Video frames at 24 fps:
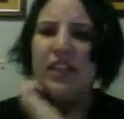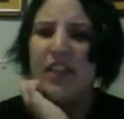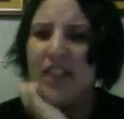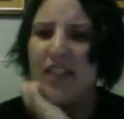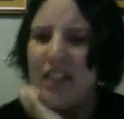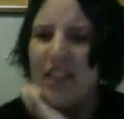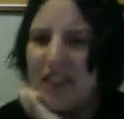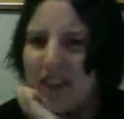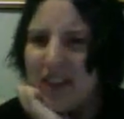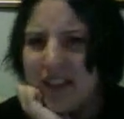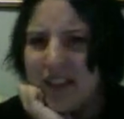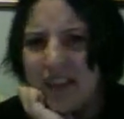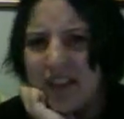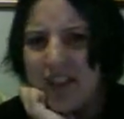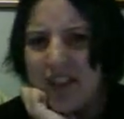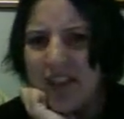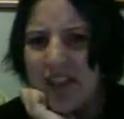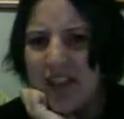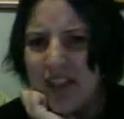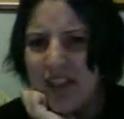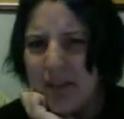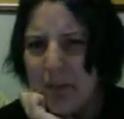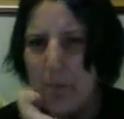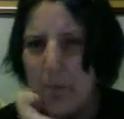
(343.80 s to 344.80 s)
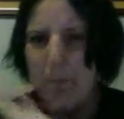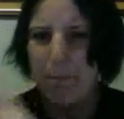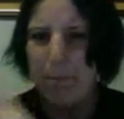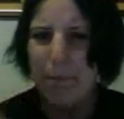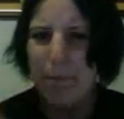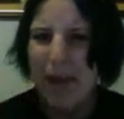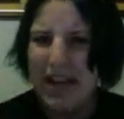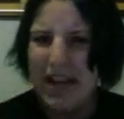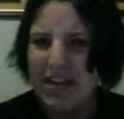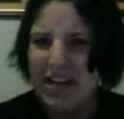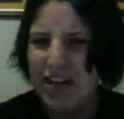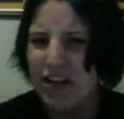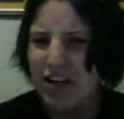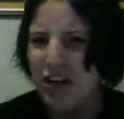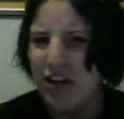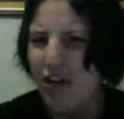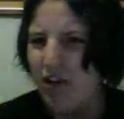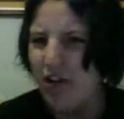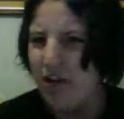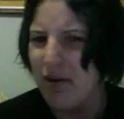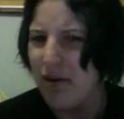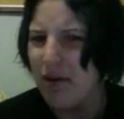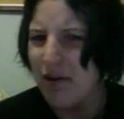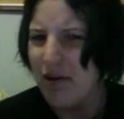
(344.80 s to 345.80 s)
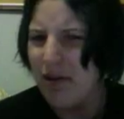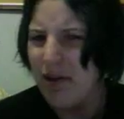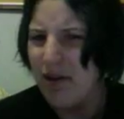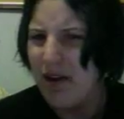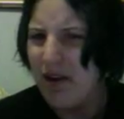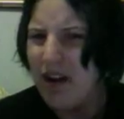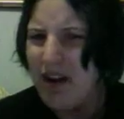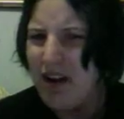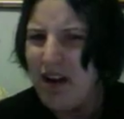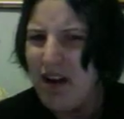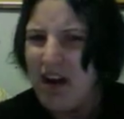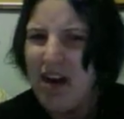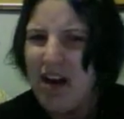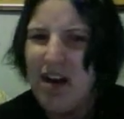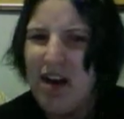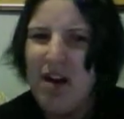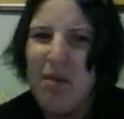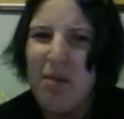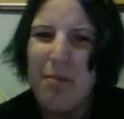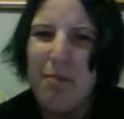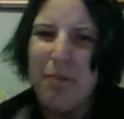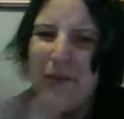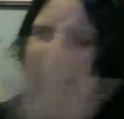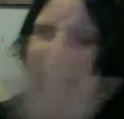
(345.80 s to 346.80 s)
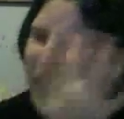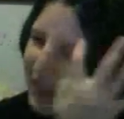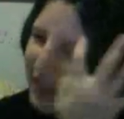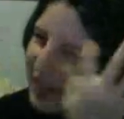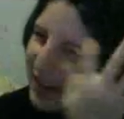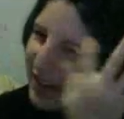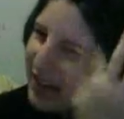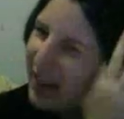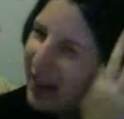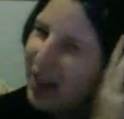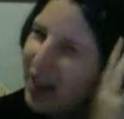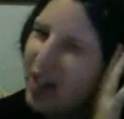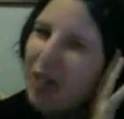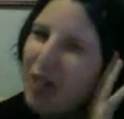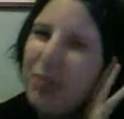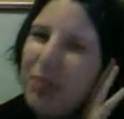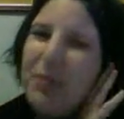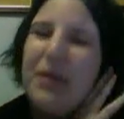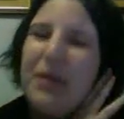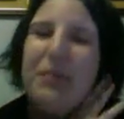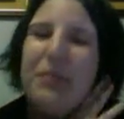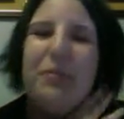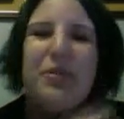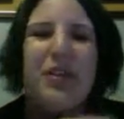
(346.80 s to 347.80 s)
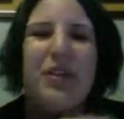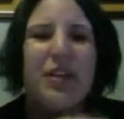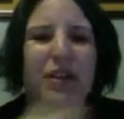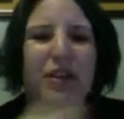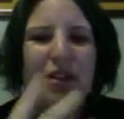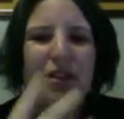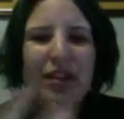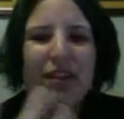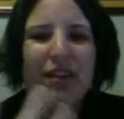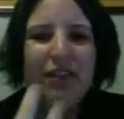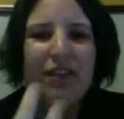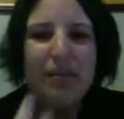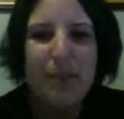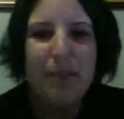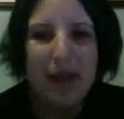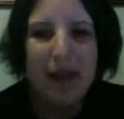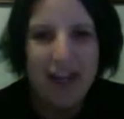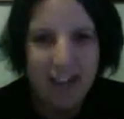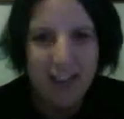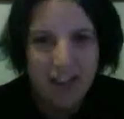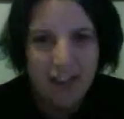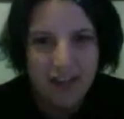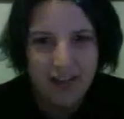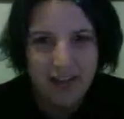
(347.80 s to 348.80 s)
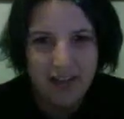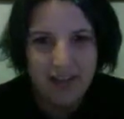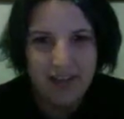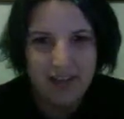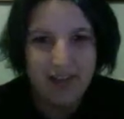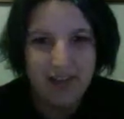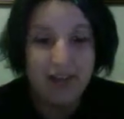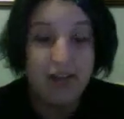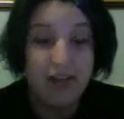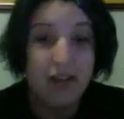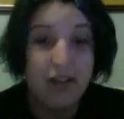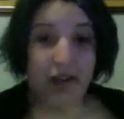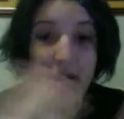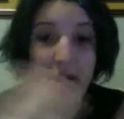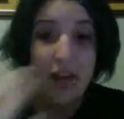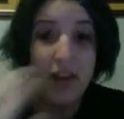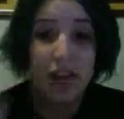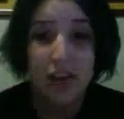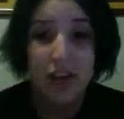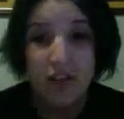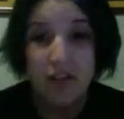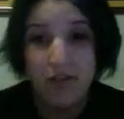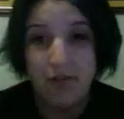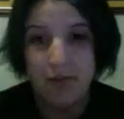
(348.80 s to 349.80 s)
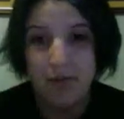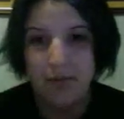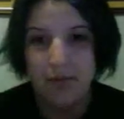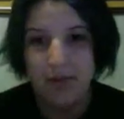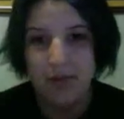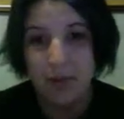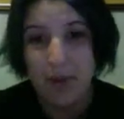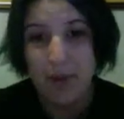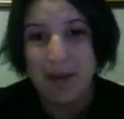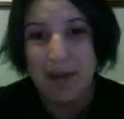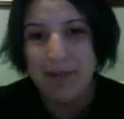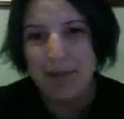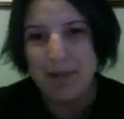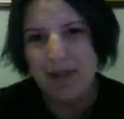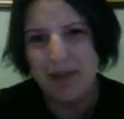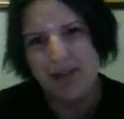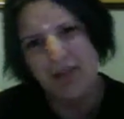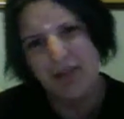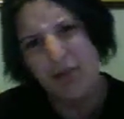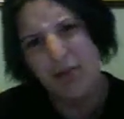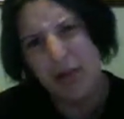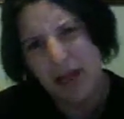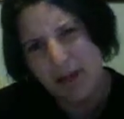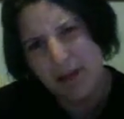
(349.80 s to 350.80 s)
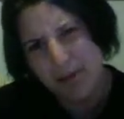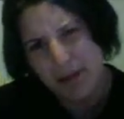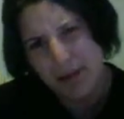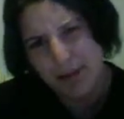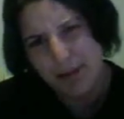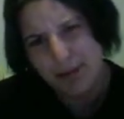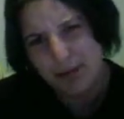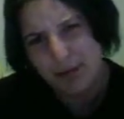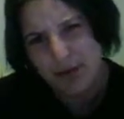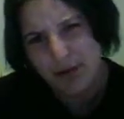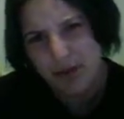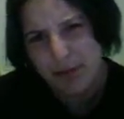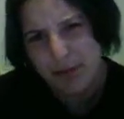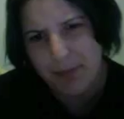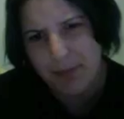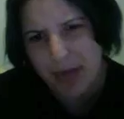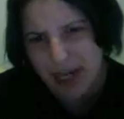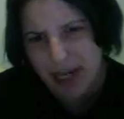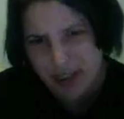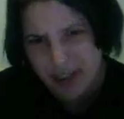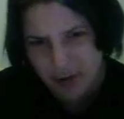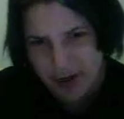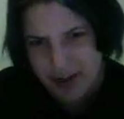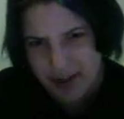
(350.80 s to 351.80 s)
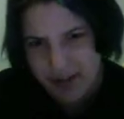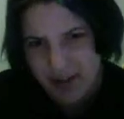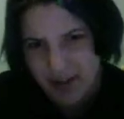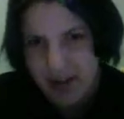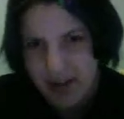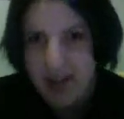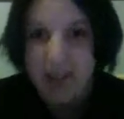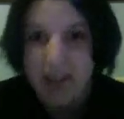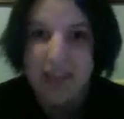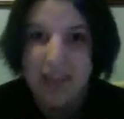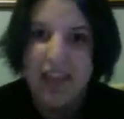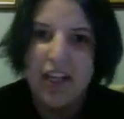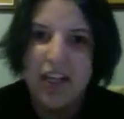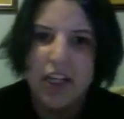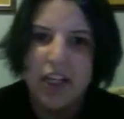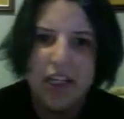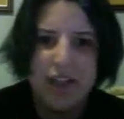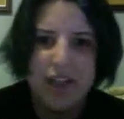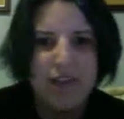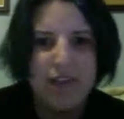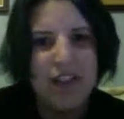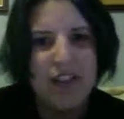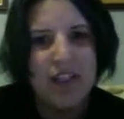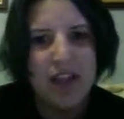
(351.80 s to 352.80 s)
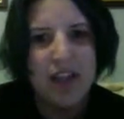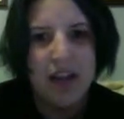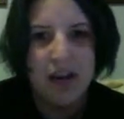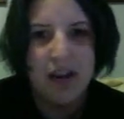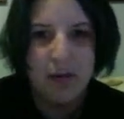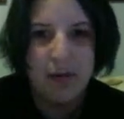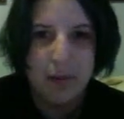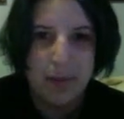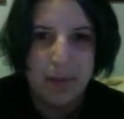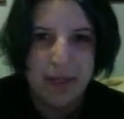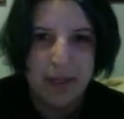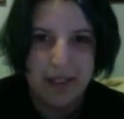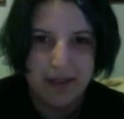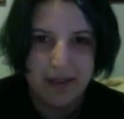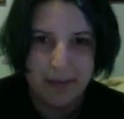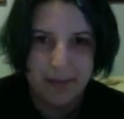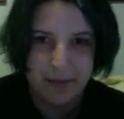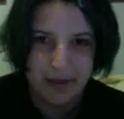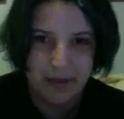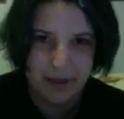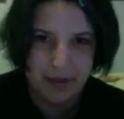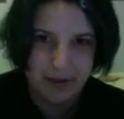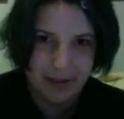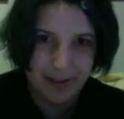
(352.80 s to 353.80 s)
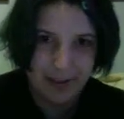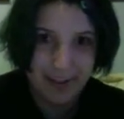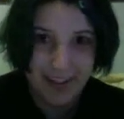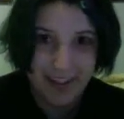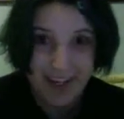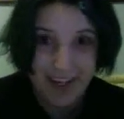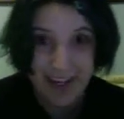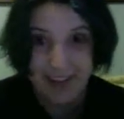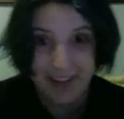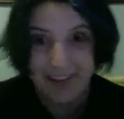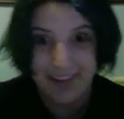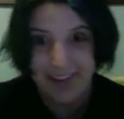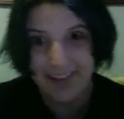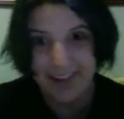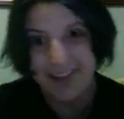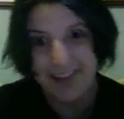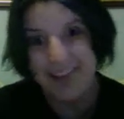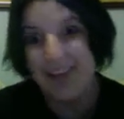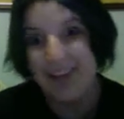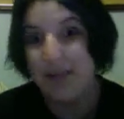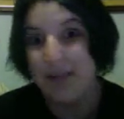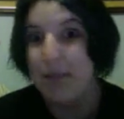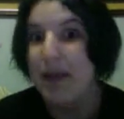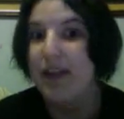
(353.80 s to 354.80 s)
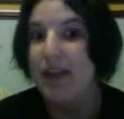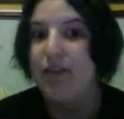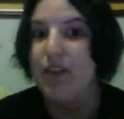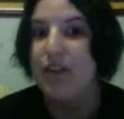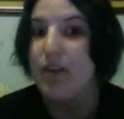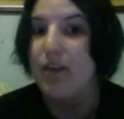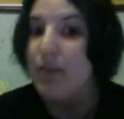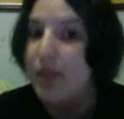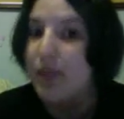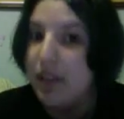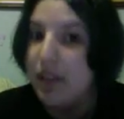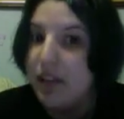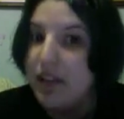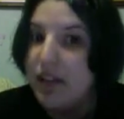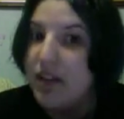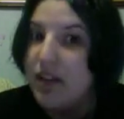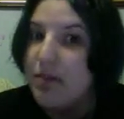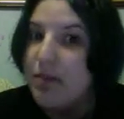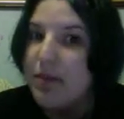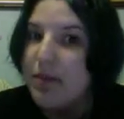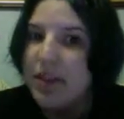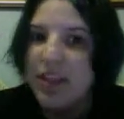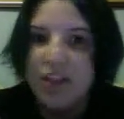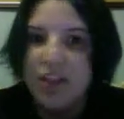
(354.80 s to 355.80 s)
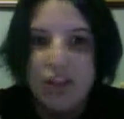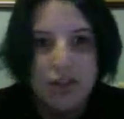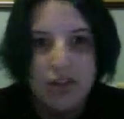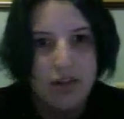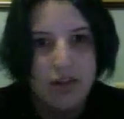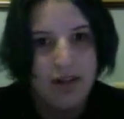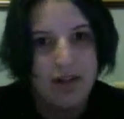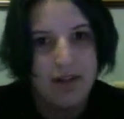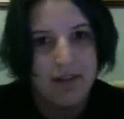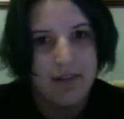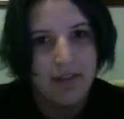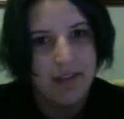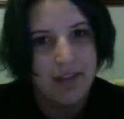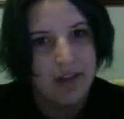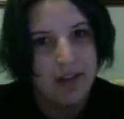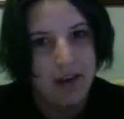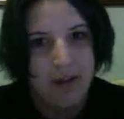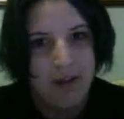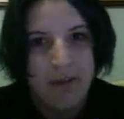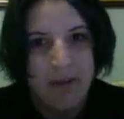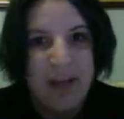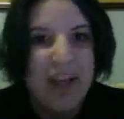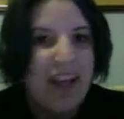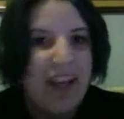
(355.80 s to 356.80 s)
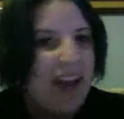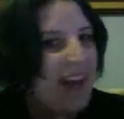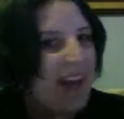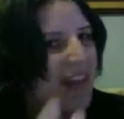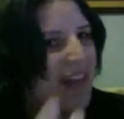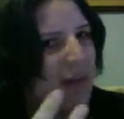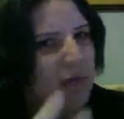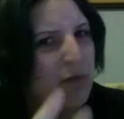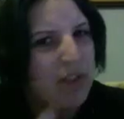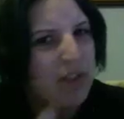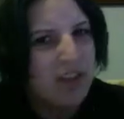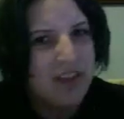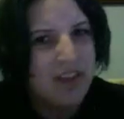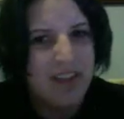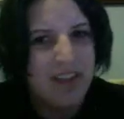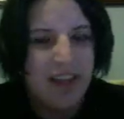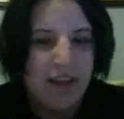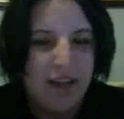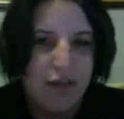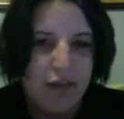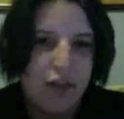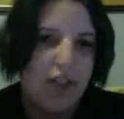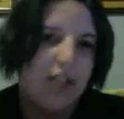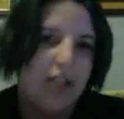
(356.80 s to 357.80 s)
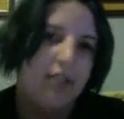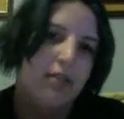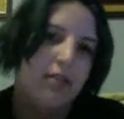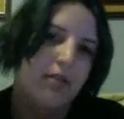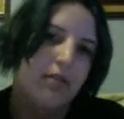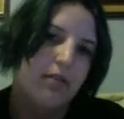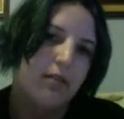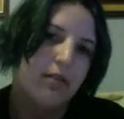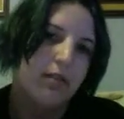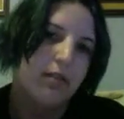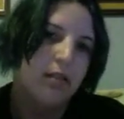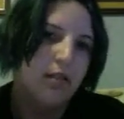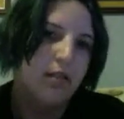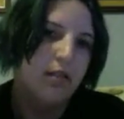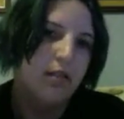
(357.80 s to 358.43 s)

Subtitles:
You think you can make your own, but a lot of people, they don't have the patience. A lot of them, why do people buy dreads? They don't have the time to make them on their own. They may have the ability, but they just don't have the time. And they want a set of dreads.